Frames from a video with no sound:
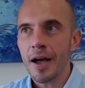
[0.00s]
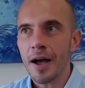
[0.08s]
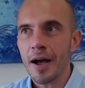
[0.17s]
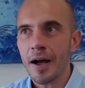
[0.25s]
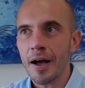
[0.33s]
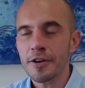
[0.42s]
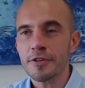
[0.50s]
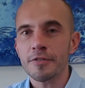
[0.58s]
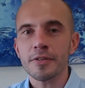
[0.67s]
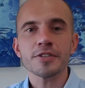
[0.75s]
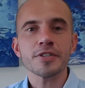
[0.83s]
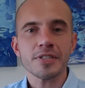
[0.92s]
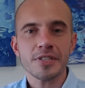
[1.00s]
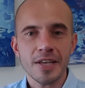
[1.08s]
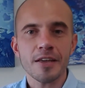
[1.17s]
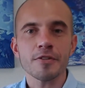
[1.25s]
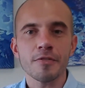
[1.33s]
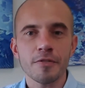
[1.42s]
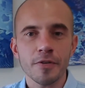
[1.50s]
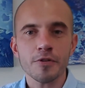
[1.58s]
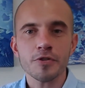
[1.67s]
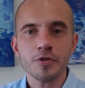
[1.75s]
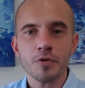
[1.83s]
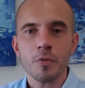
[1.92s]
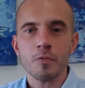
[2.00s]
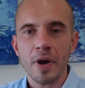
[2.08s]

let's just say a diverse